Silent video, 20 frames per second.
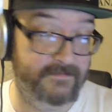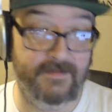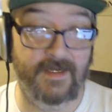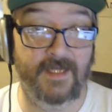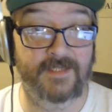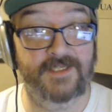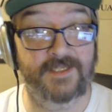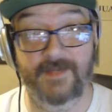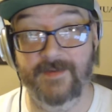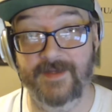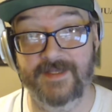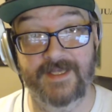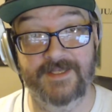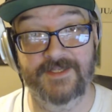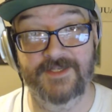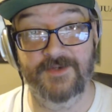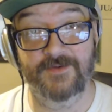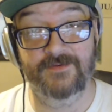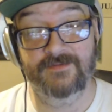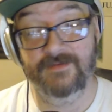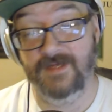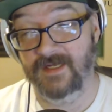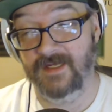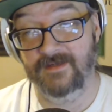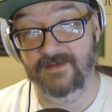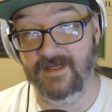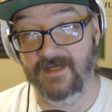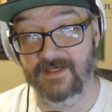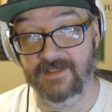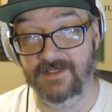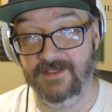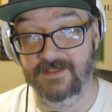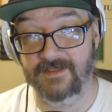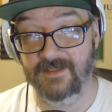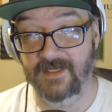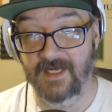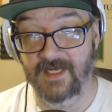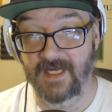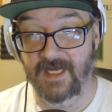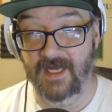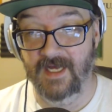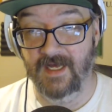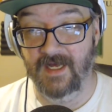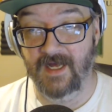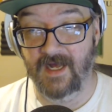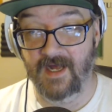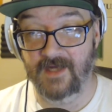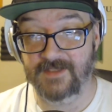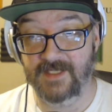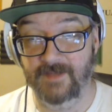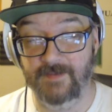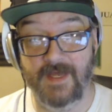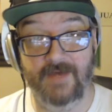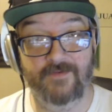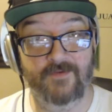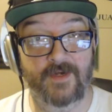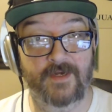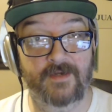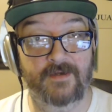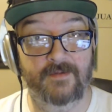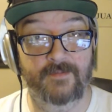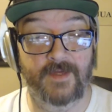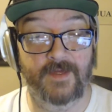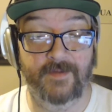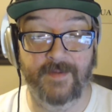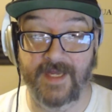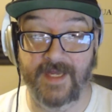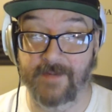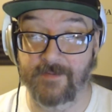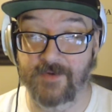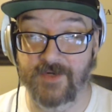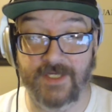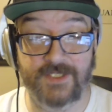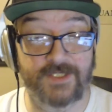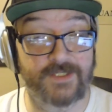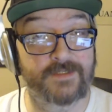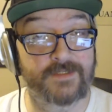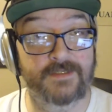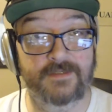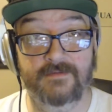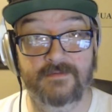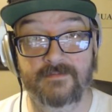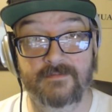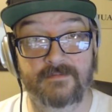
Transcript: I'll tell you about that too. And I'll just keep covering it. I'm not going to make any predictions.